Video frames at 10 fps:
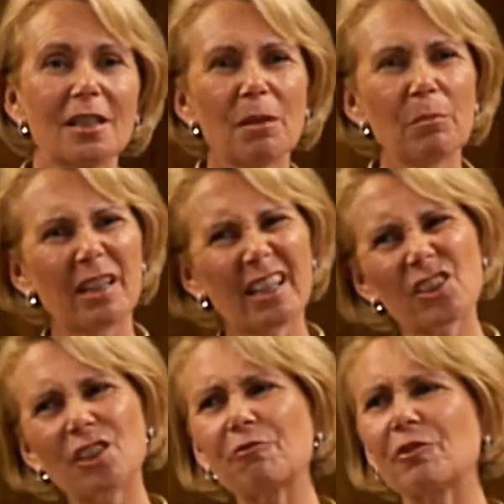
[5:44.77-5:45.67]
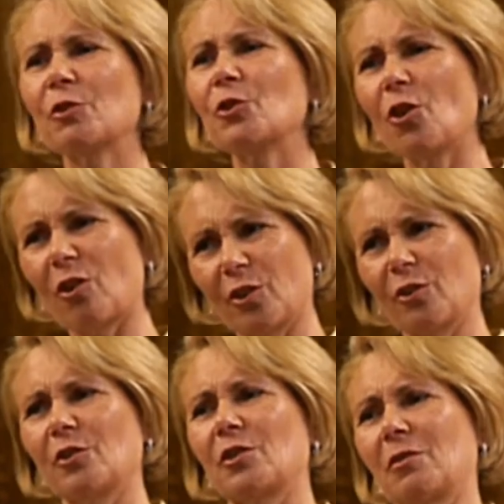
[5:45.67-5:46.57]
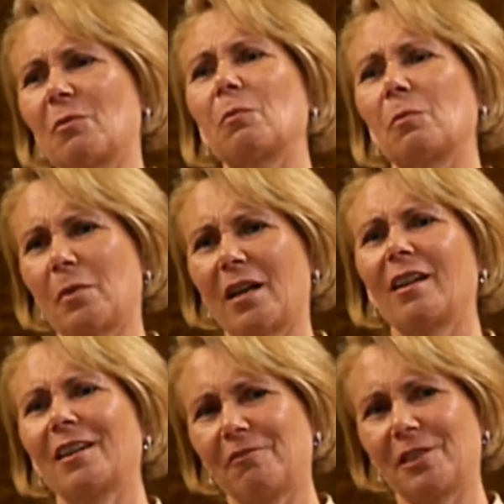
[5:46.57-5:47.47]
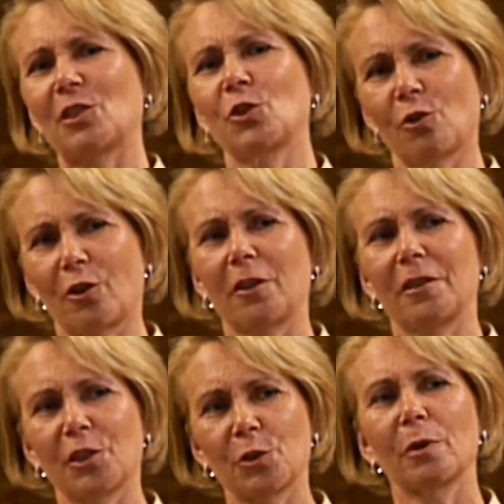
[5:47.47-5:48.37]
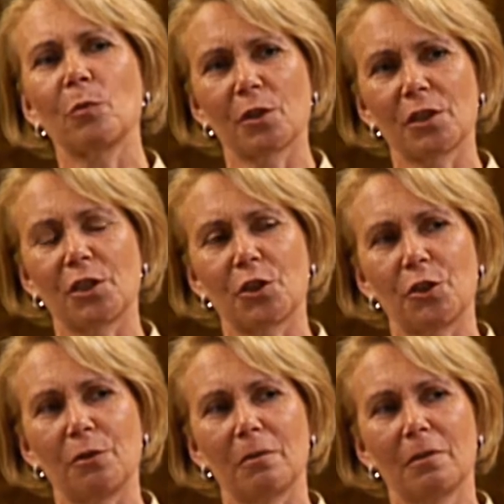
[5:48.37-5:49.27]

but actually feel not good when life is not going as we want it to.